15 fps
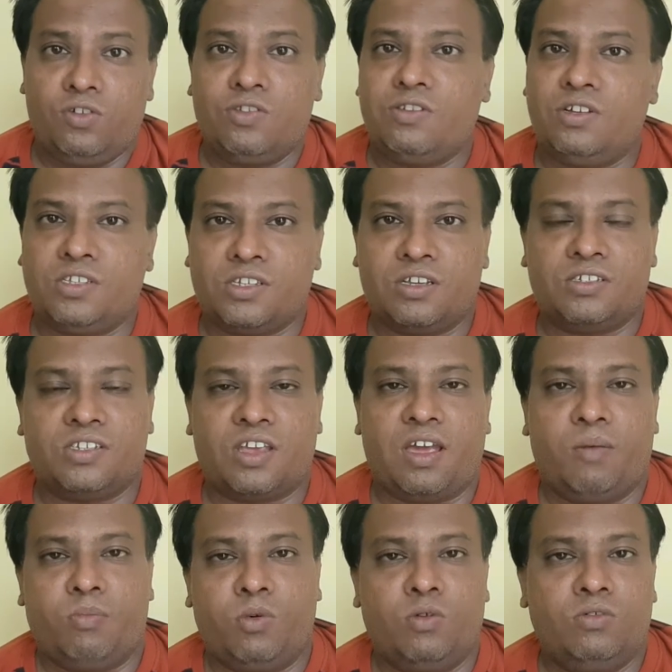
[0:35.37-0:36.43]
going to discuss
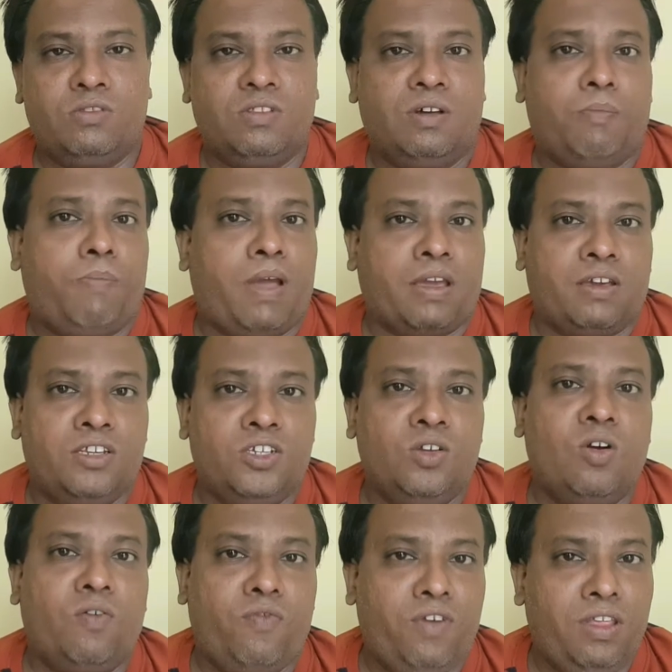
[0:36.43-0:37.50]
about the
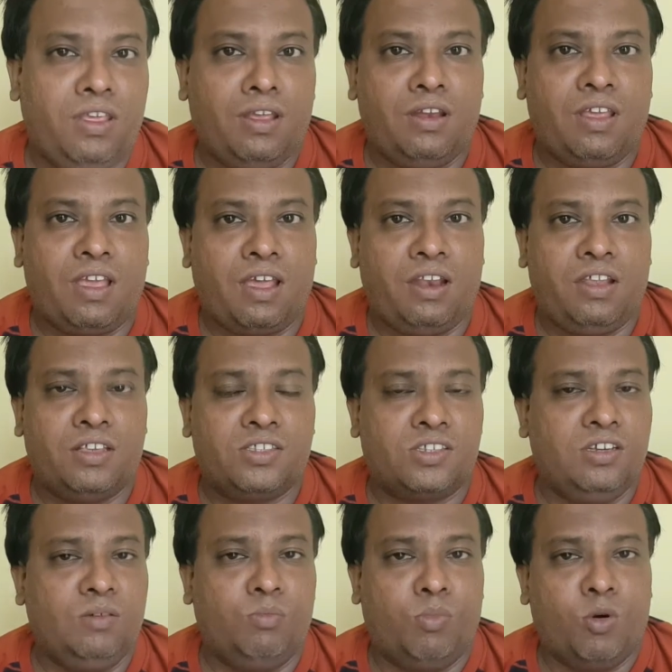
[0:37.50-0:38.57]
packaging of DNA helix
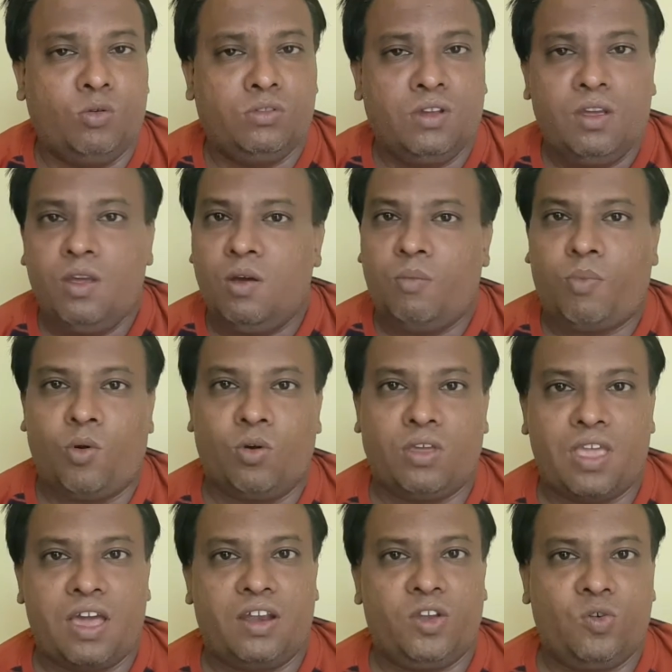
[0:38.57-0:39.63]
in both
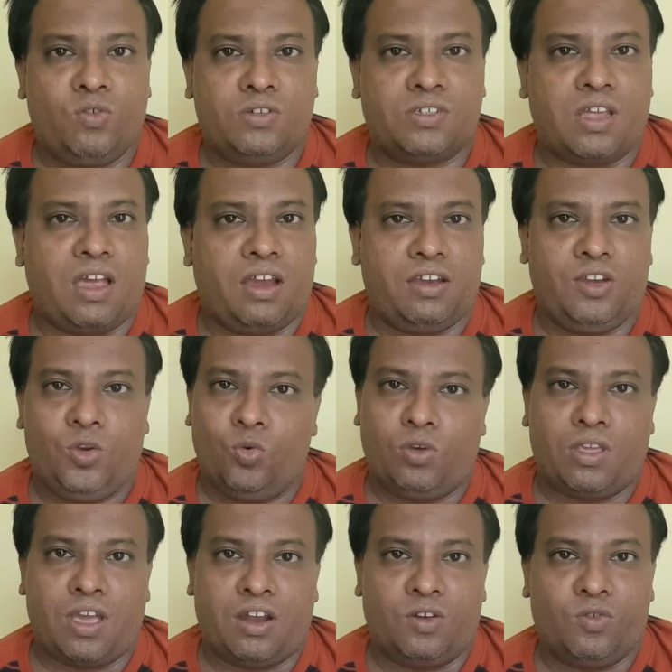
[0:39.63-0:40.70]
prokaryotes and
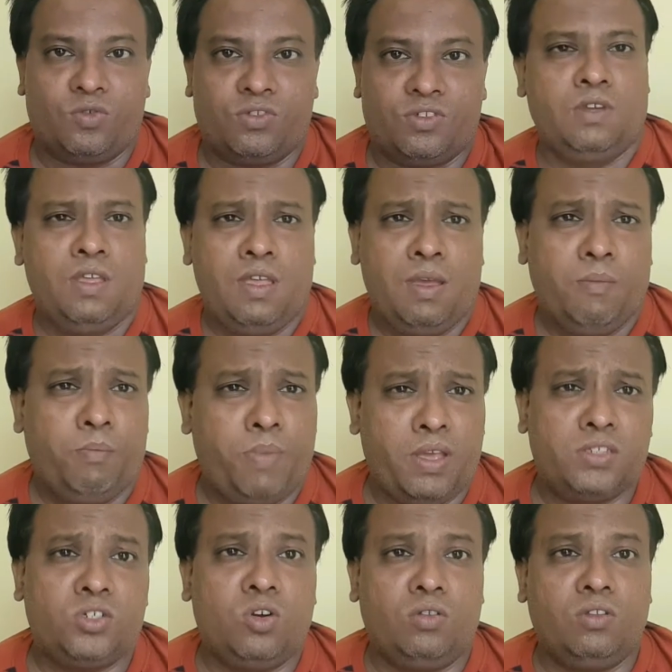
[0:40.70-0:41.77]
eukaryotes.
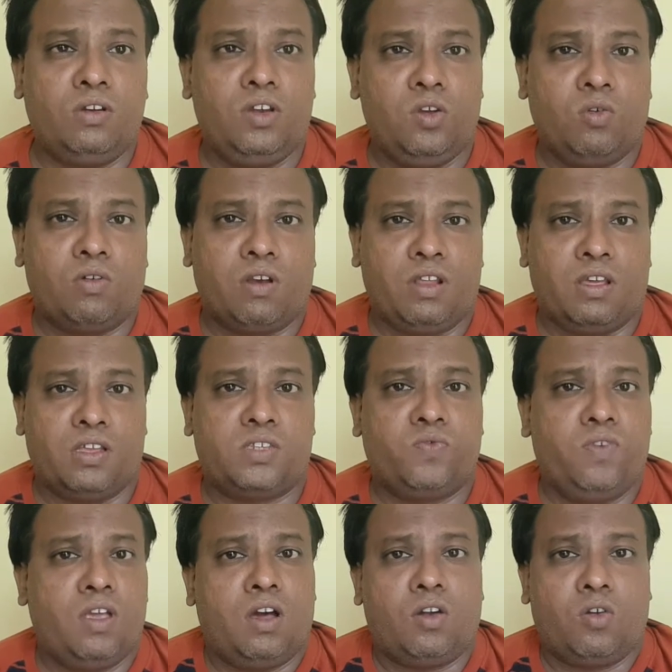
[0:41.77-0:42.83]
Based on the nucleus,
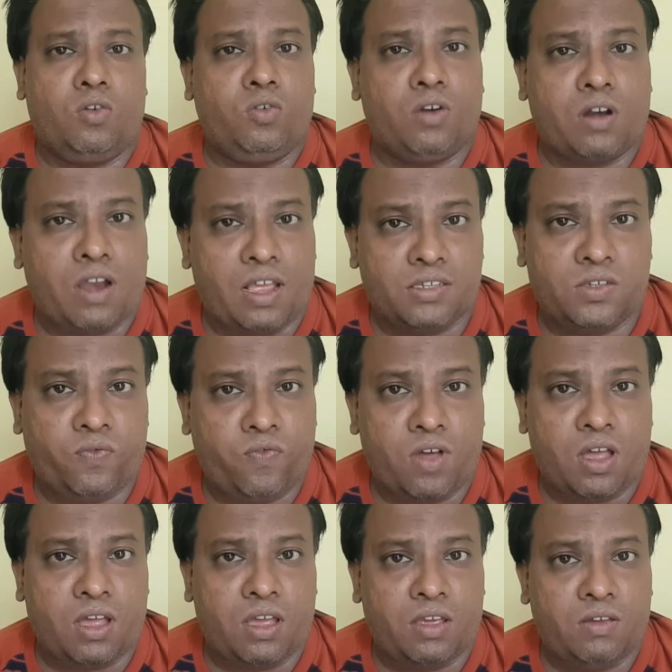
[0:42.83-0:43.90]
we are going to
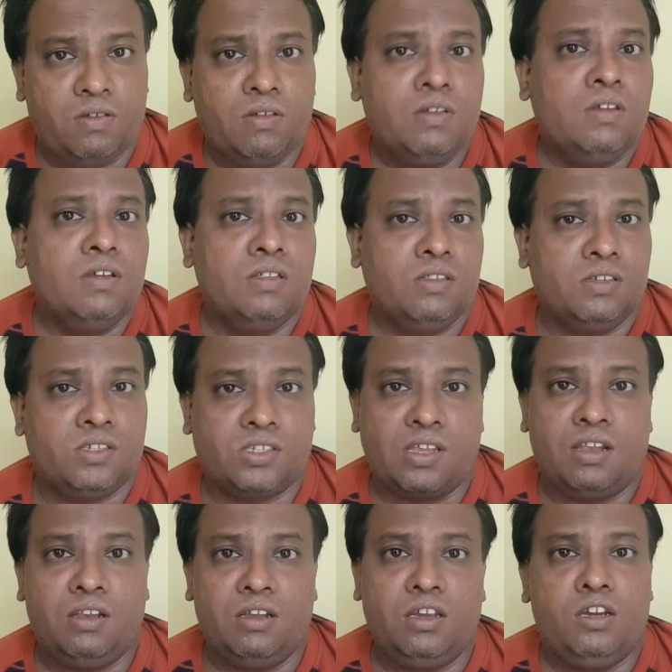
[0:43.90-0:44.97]
classify the
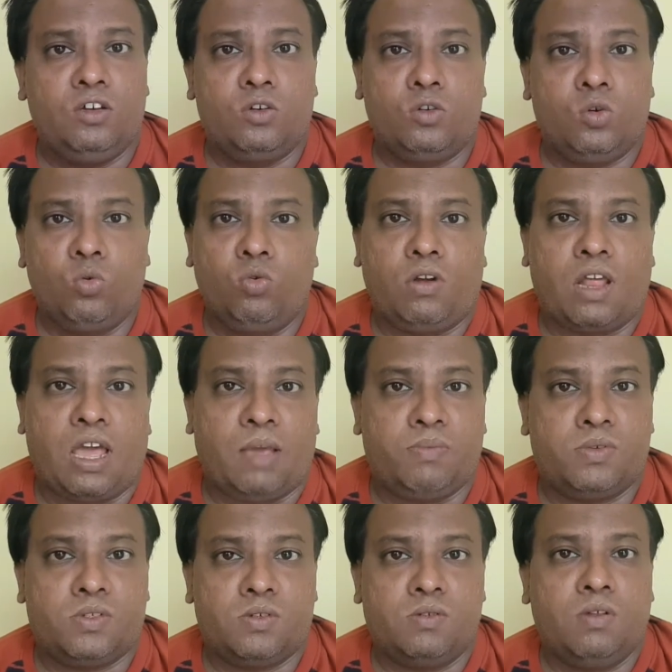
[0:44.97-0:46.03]
cell into two
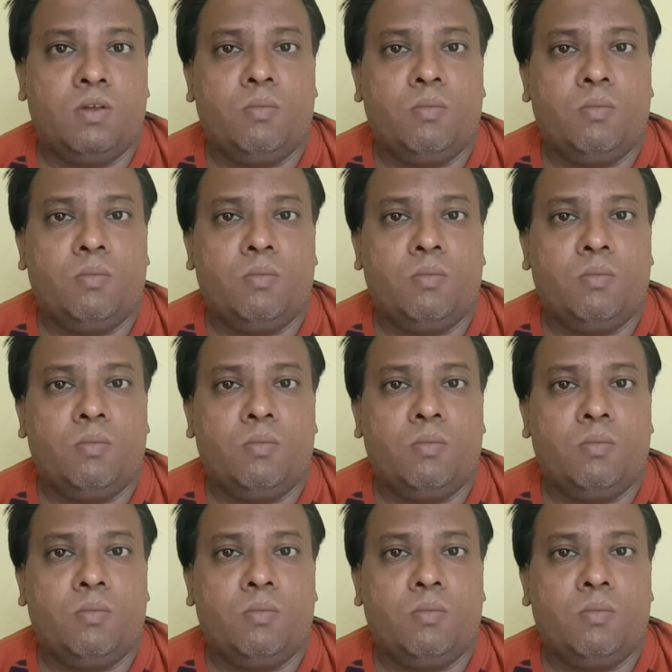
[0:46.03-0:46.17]
types,